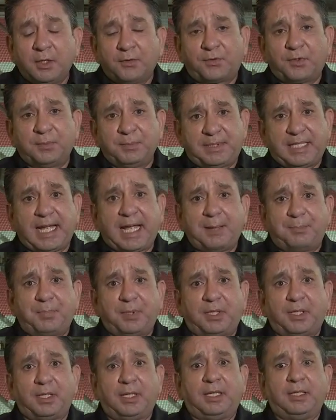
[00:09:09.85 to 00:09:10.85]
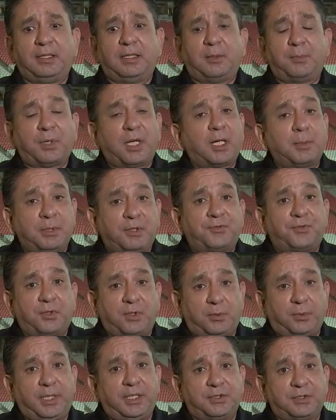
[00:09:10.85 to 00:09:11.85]
from Tampa and they brought him in for
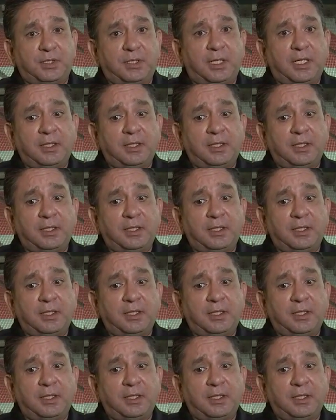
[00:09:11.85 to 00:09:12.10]
a reason.